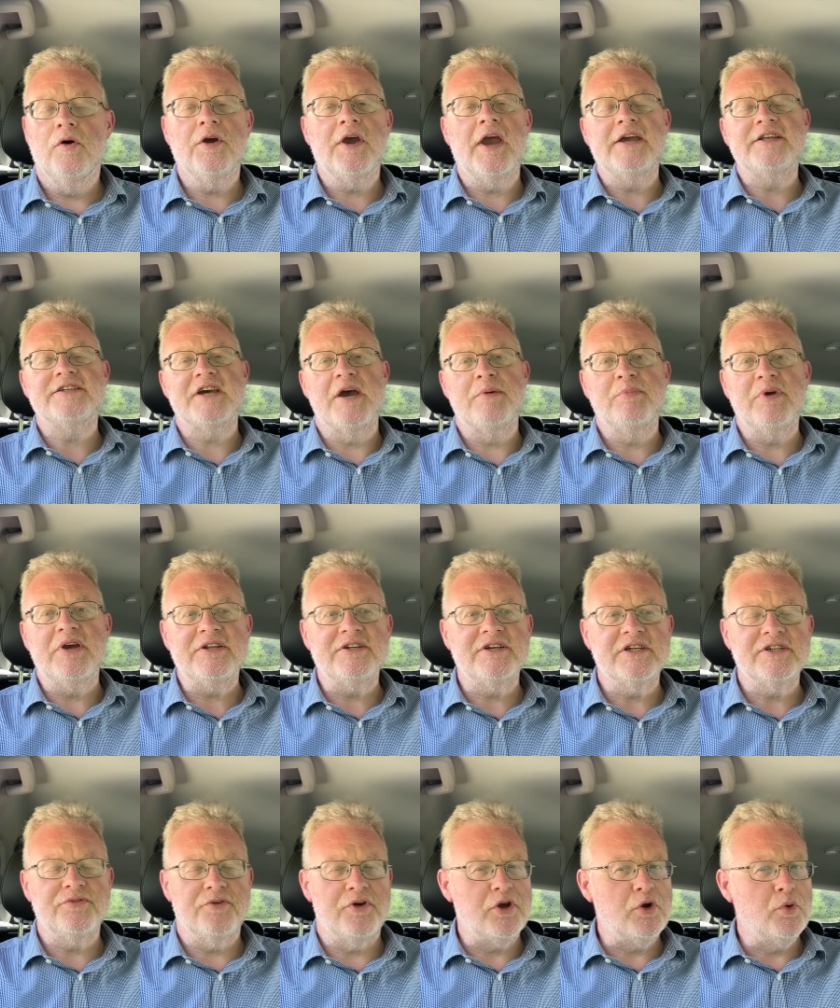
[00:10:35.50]
Okay, 10
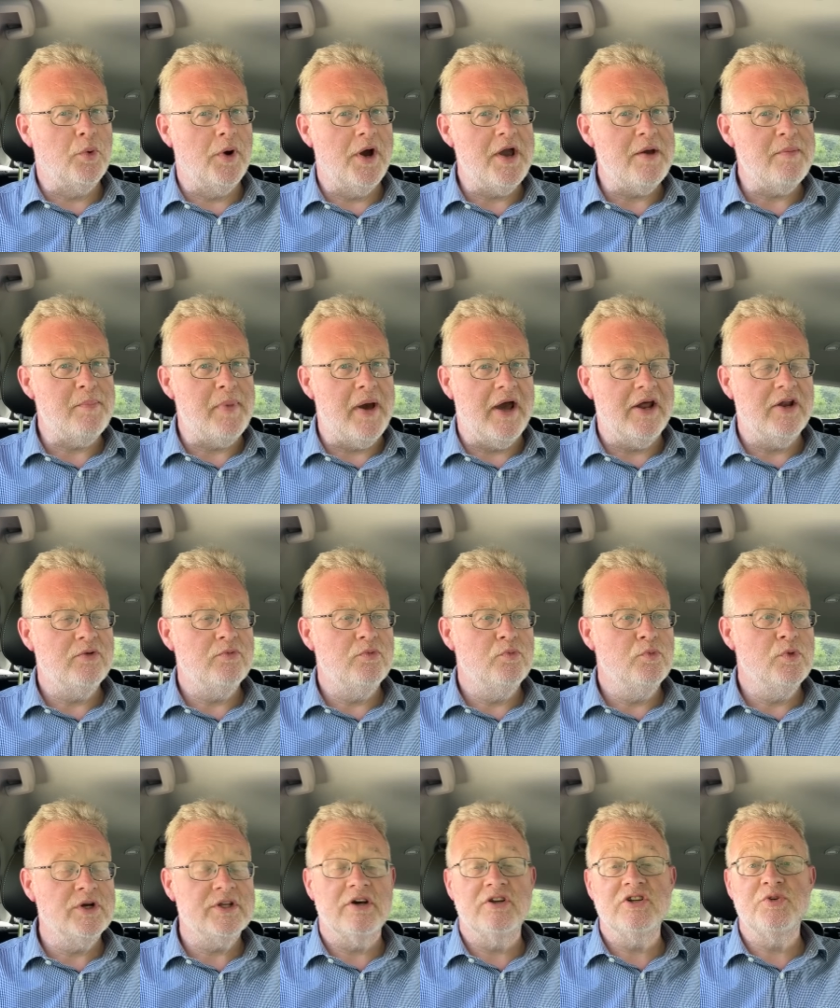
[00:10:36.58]
meters. Very quiet band.
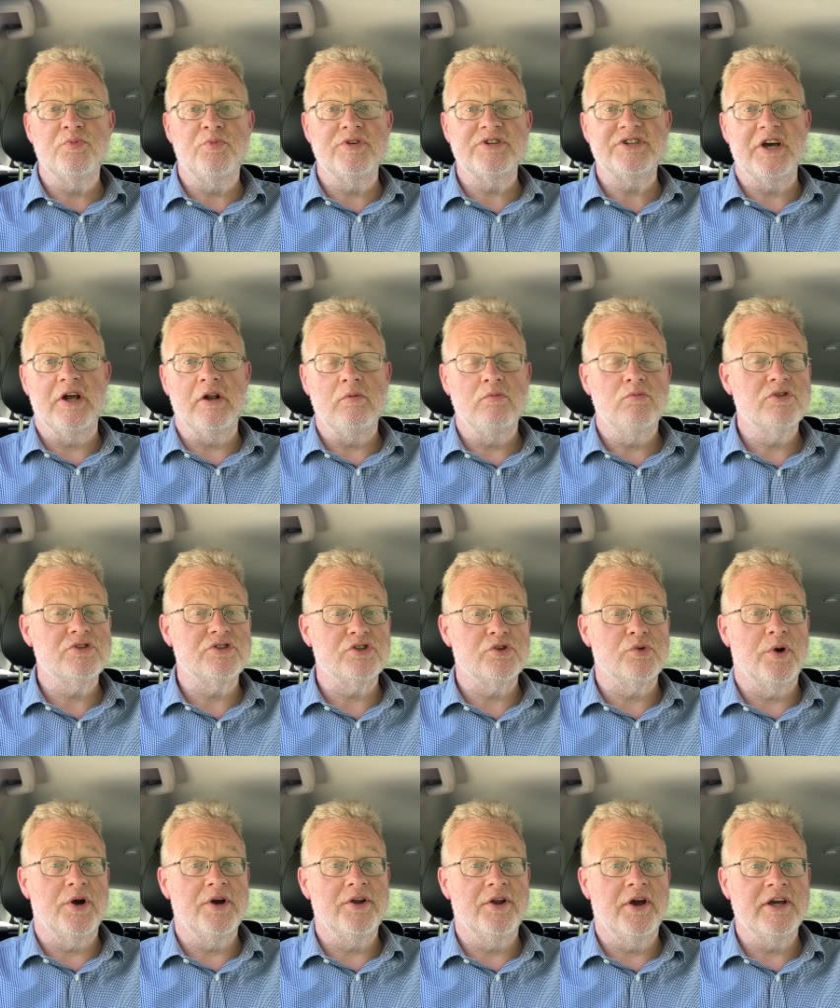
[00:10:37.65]
Worked under Brazil, which is
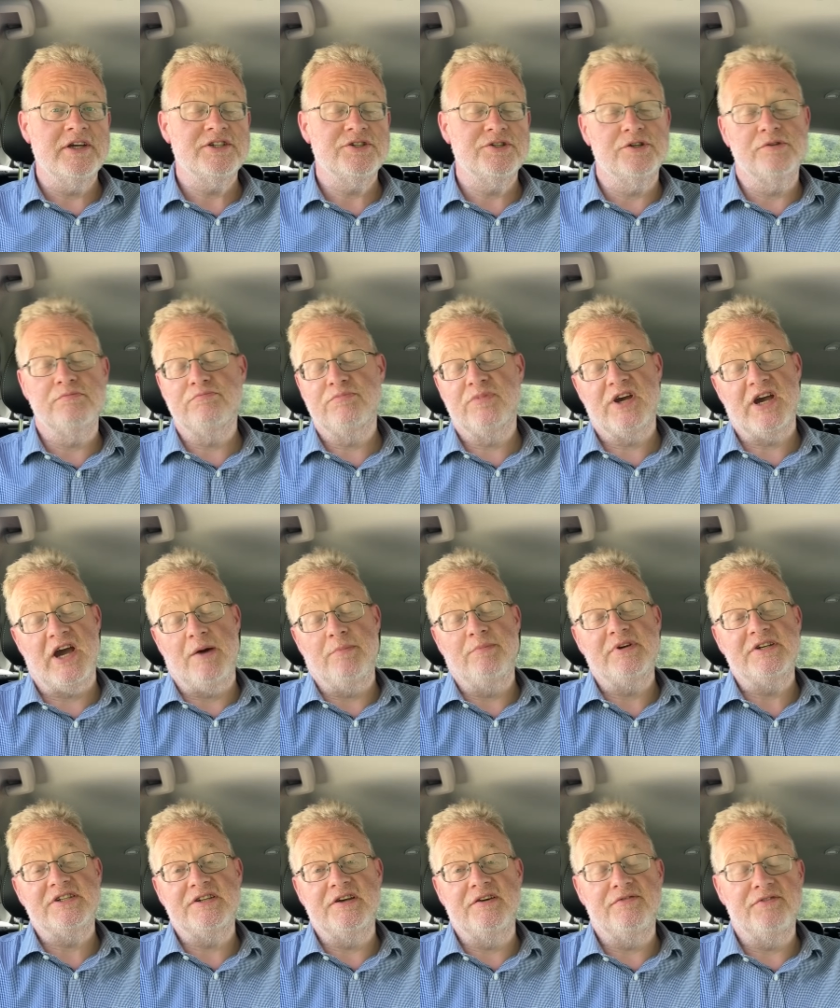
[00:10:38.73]
quite nice, so can't
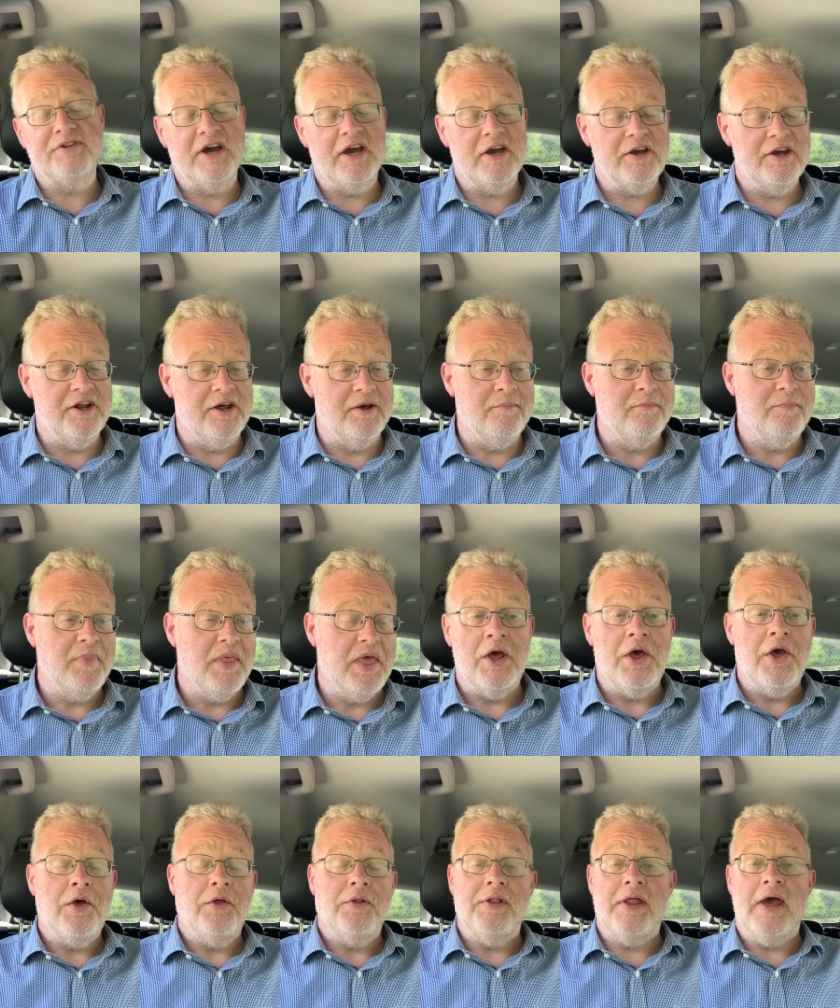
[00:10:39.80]
be sniffed at, can it?
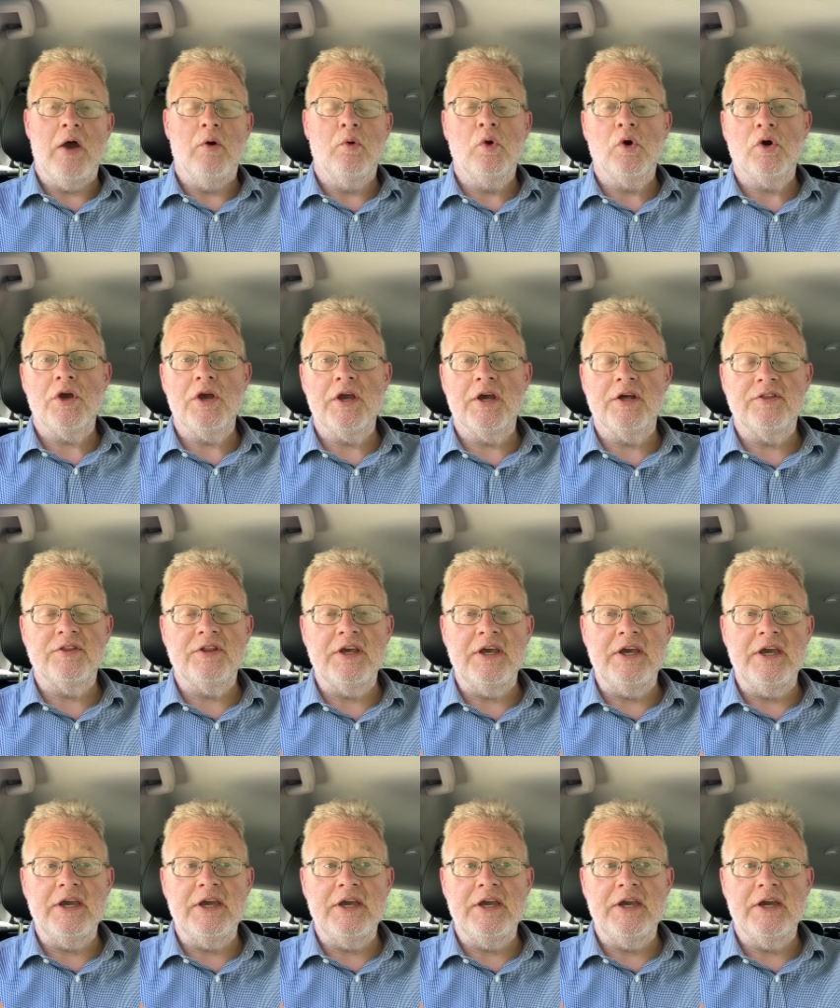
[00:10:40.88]
Now, looking at
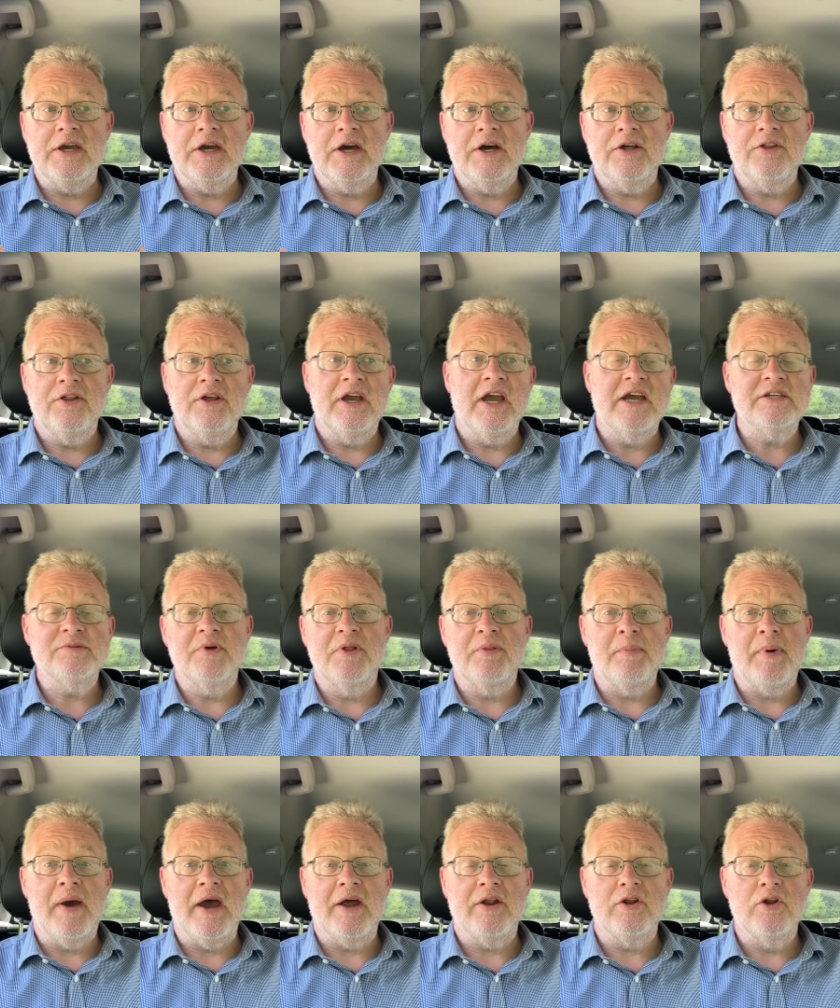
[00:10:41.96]
the uh, the azimuth
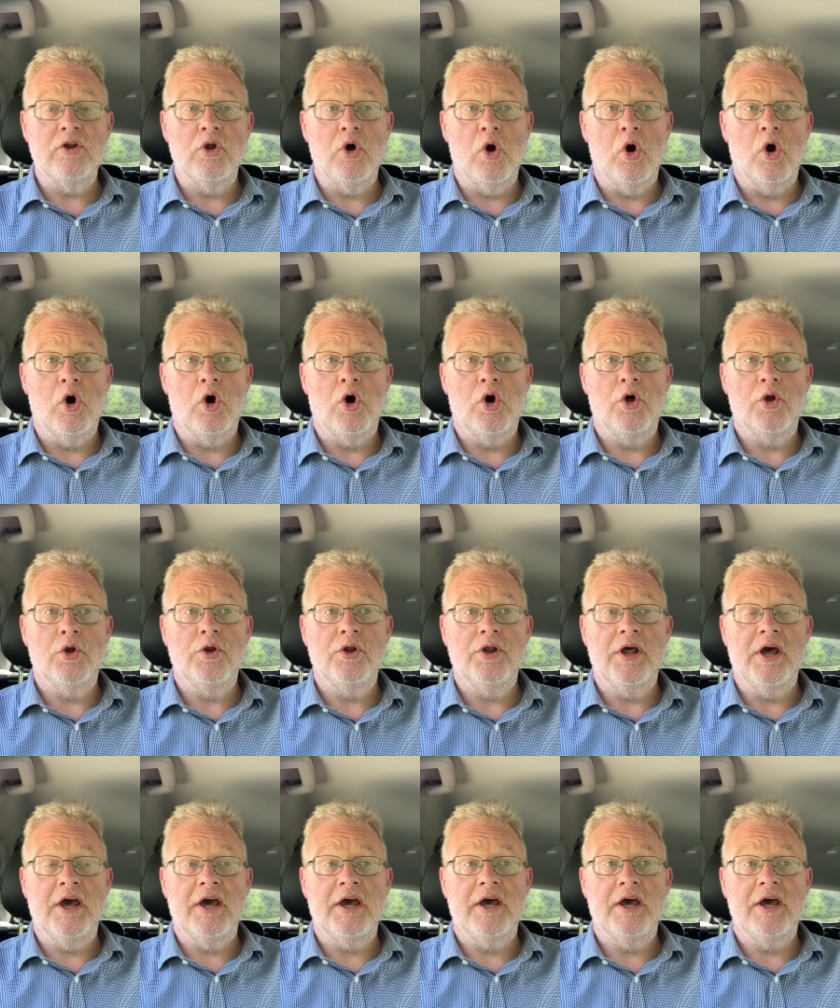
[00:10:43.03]
pattern on
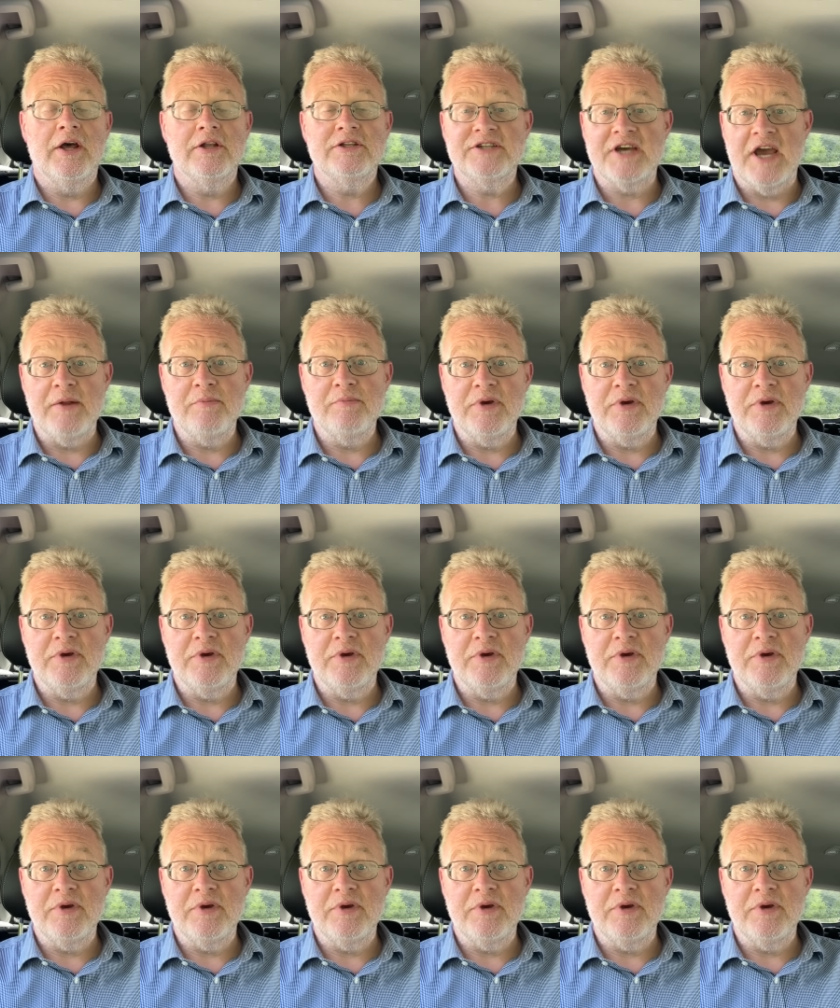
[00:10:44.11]
uh, 10